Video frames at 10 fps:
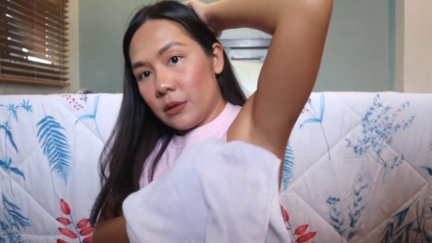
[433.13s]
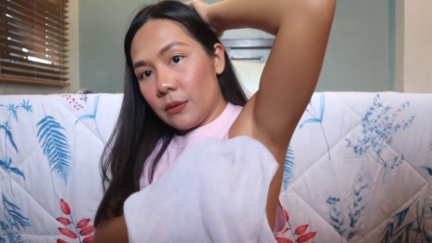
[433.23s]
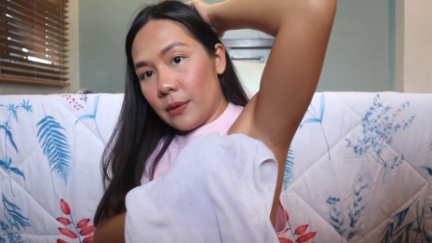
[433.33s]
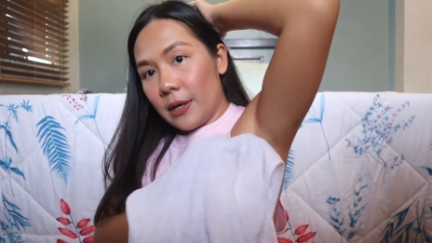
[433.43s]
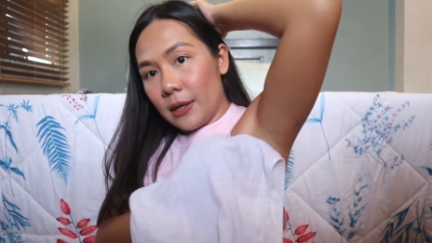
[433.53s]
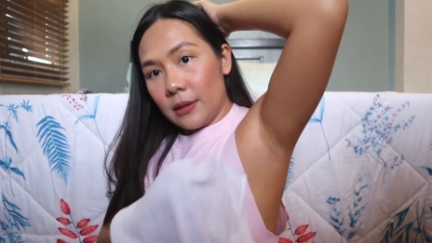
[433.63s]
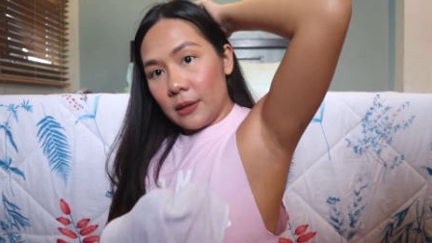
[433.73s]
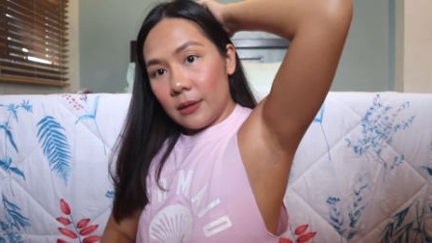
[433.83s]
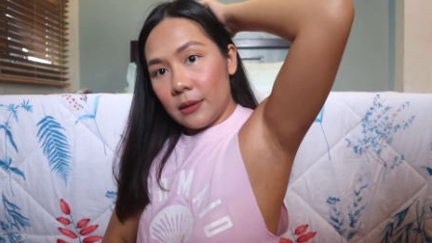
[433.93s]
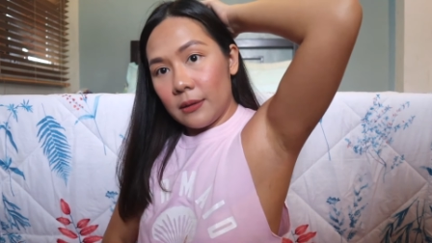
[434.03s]
So, ayan.
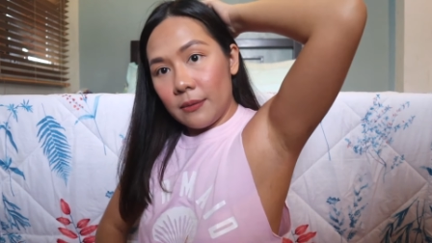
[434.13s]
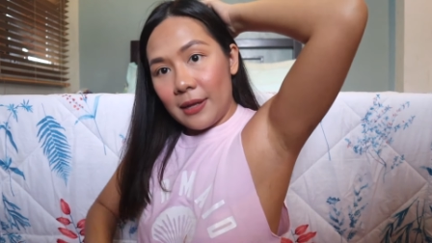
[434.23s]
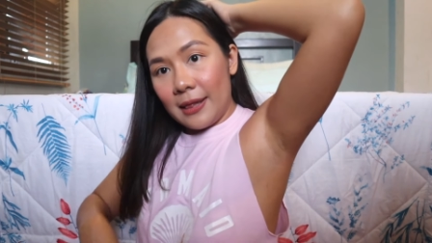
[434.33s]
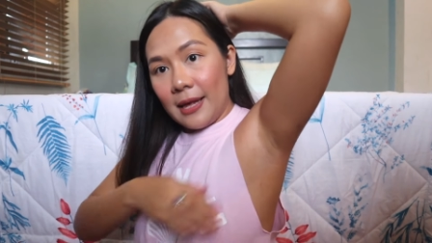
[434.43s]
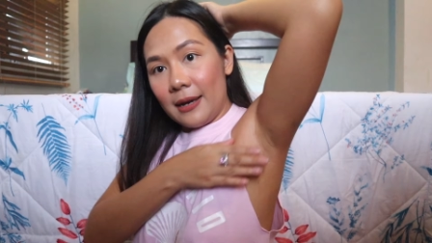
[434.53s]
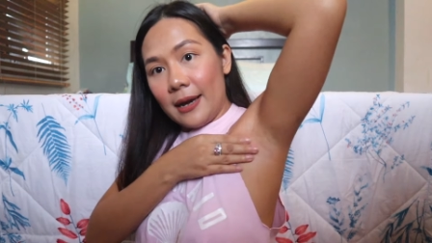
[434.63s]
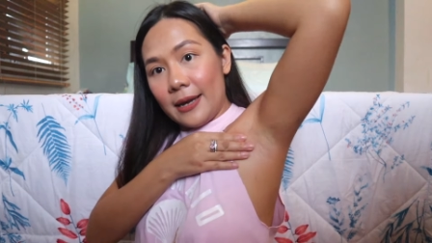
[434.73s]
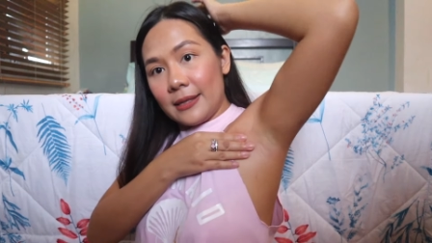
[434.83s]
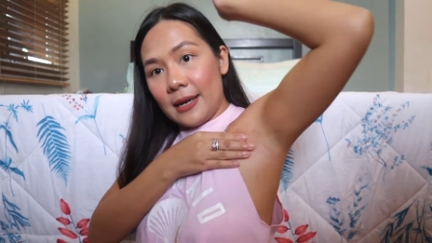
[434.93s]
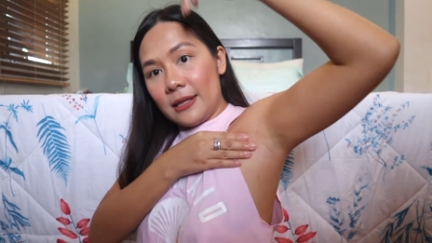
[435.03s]
Wait lang
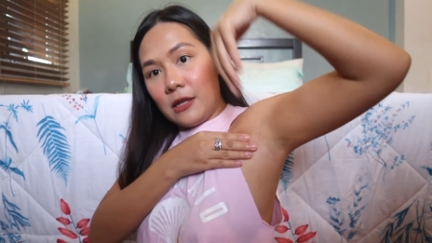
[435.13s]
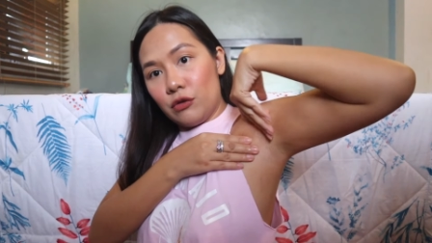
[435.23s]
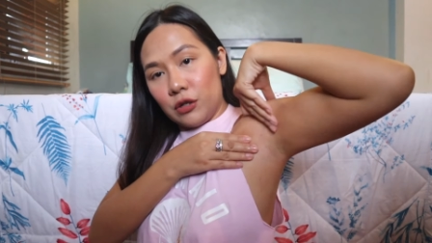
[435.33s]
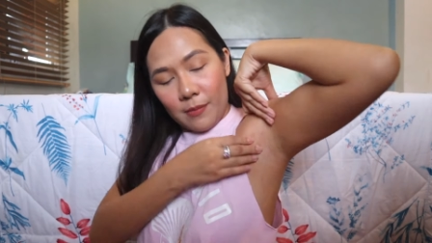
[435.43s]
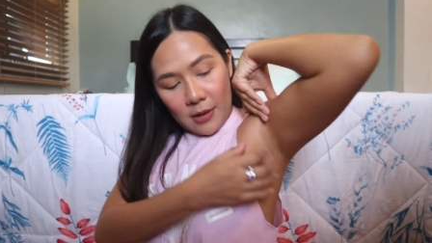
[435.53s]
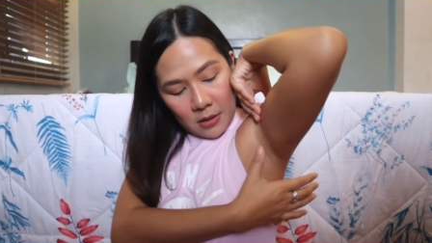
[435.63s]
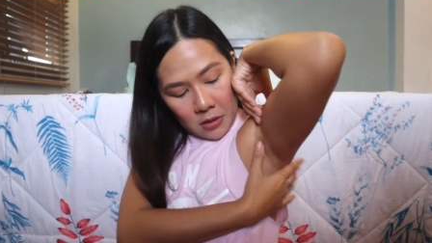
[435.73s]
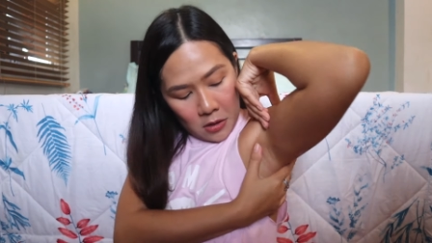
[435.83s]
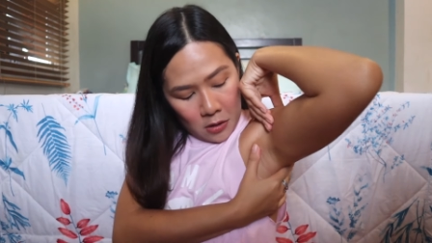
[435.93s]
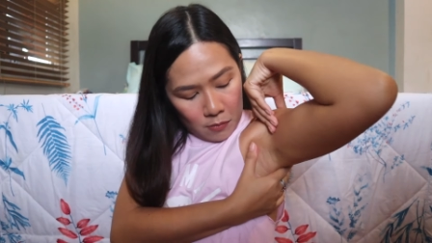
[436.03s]
guys ha, hindi ko siya
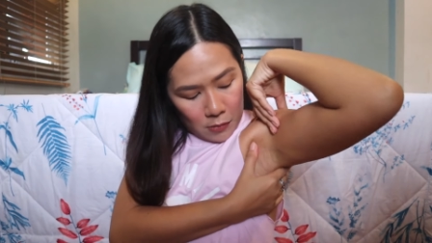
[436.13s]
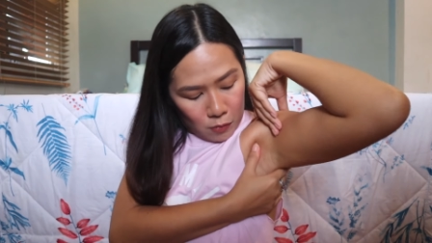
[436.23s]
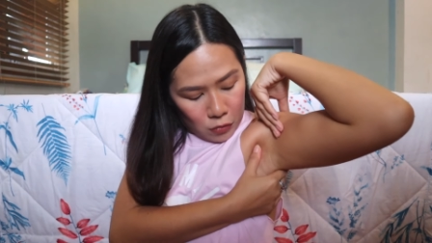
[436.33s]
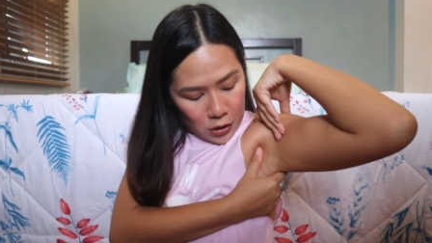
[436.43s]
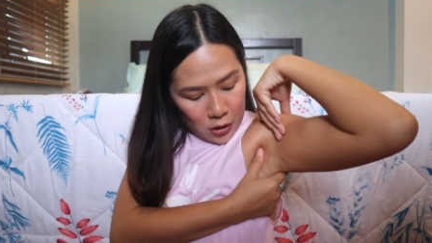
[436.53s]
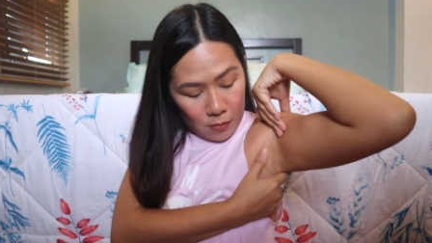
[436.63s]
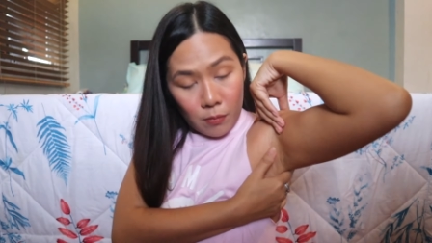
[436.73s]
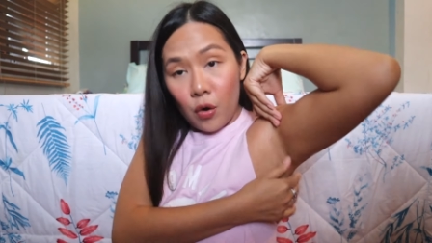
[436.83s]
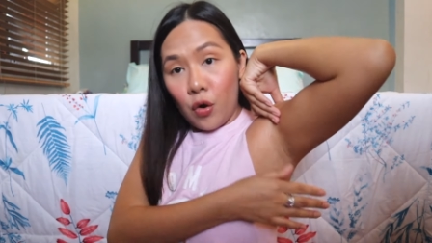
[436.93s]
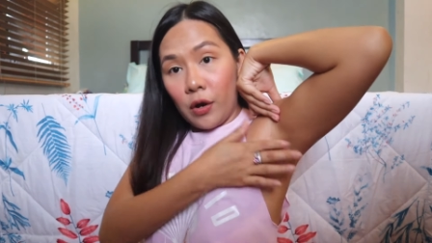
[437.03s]
mabura ng
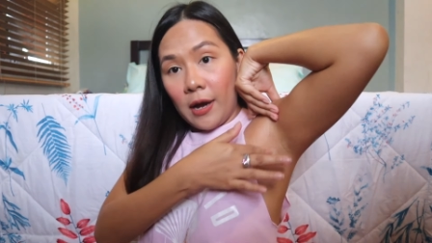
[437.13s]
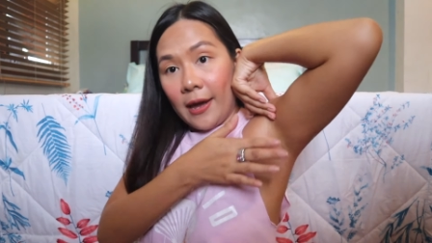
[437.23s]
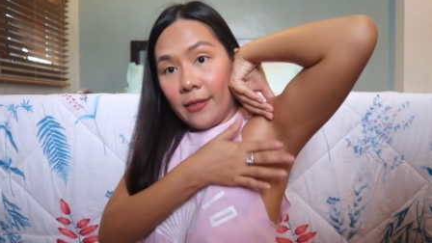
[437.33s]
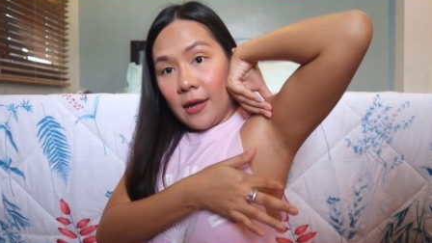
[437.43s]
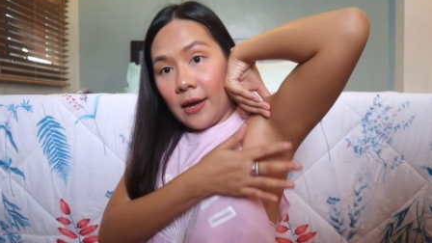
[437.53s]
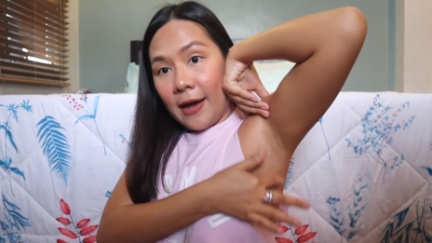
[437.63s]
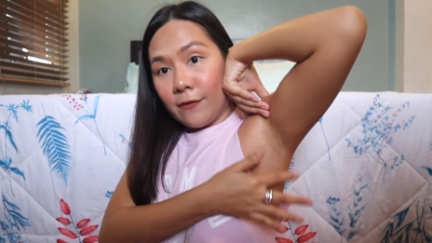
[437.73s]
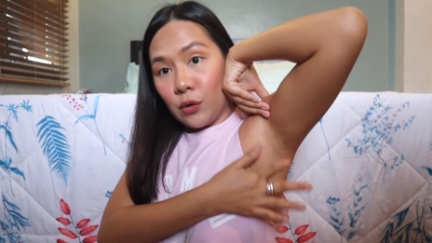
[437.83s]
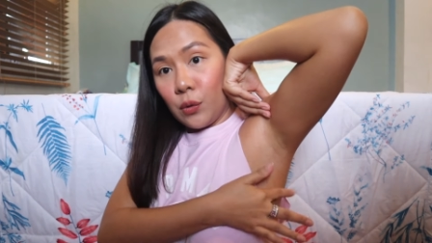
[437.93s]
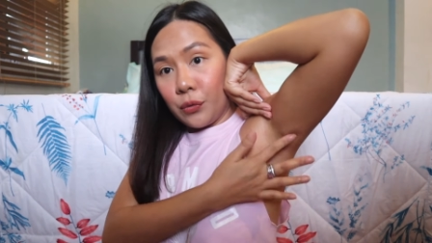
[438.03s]
bongga. I think I
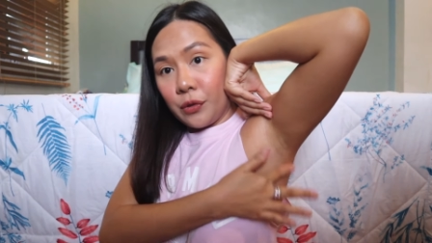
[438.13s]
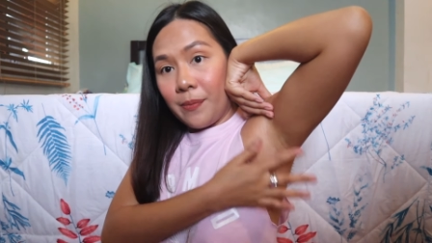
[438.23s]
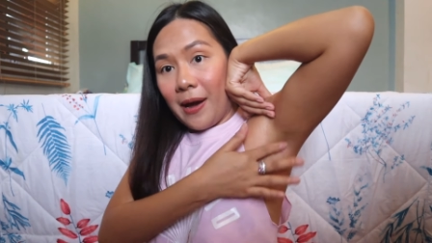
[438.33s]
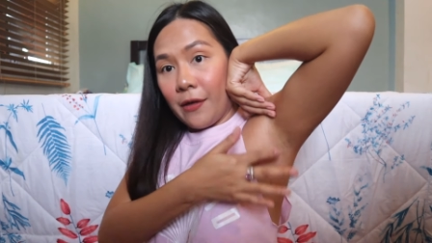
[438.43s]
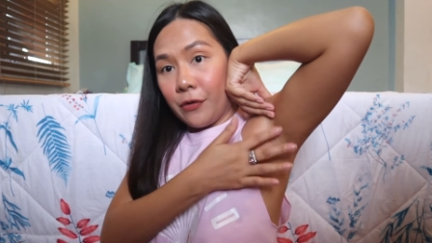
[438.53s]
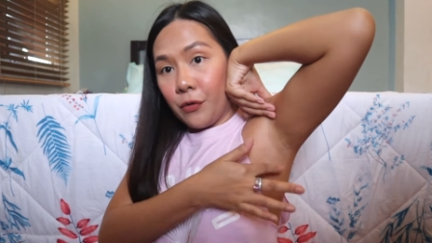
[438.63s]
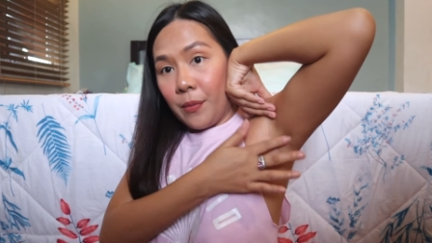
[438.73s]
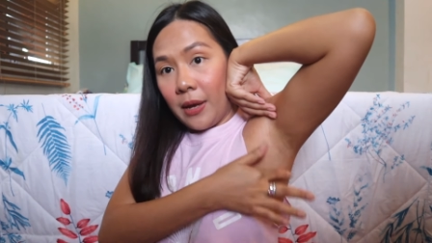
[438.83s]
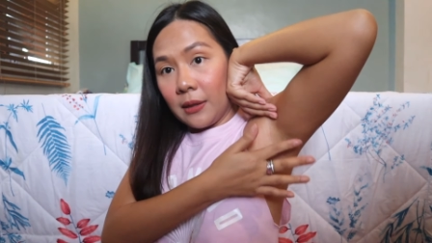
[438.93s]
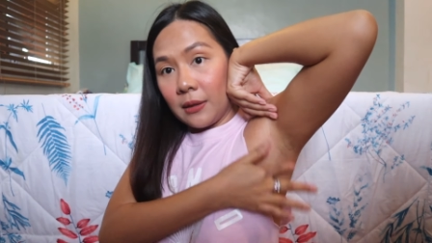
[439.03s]
have to go to the
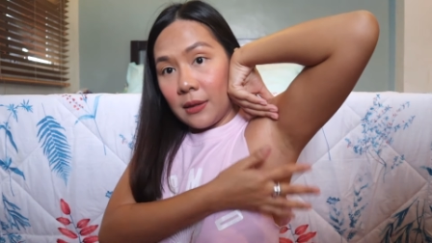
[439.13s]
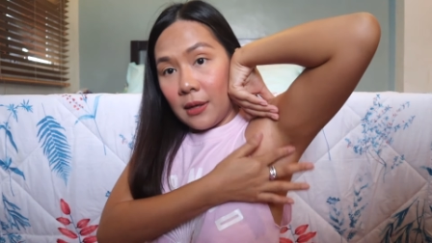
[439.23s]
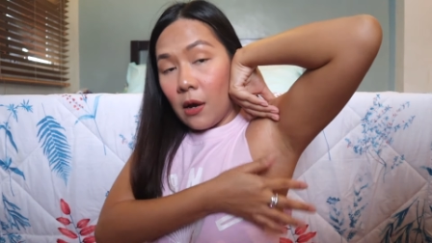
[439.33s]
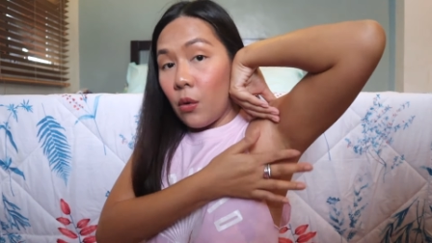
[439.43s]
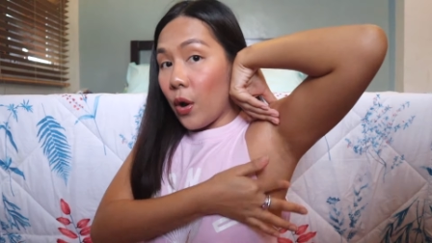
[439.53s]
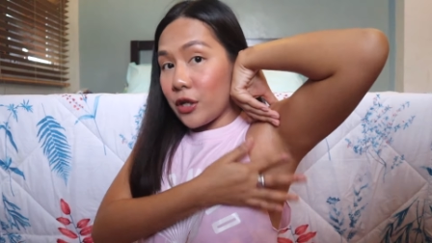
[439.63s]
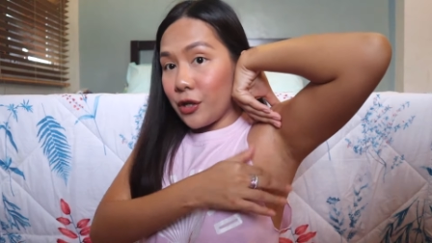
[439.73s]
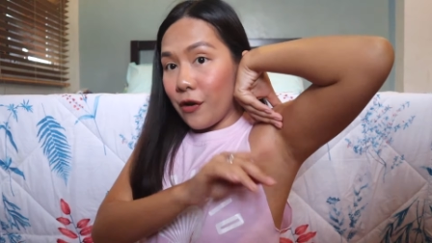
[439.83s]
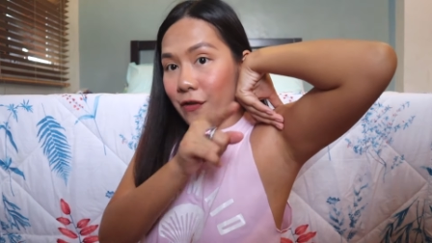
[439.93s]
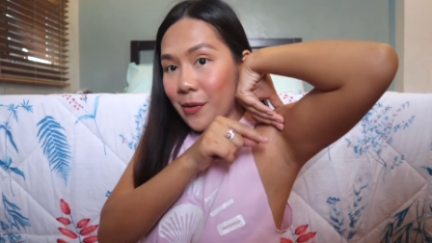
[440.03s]
bathroom and
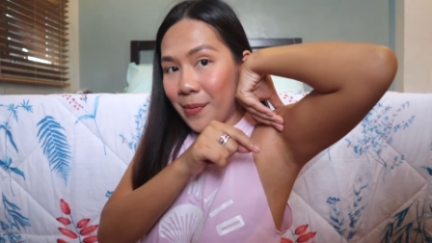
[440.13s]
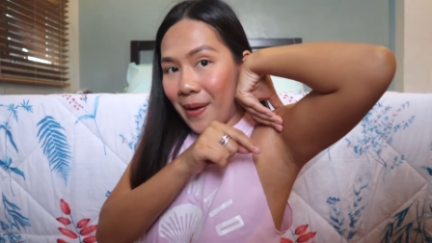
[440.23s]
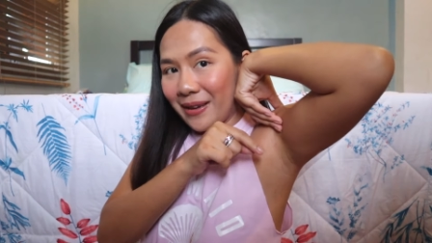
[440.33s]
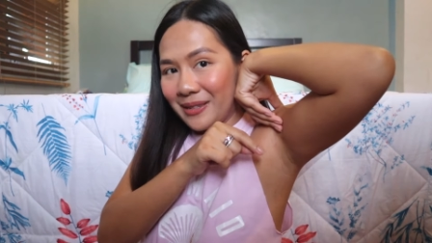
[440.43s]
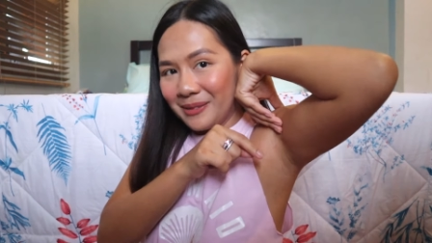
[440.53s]
wash it off out back.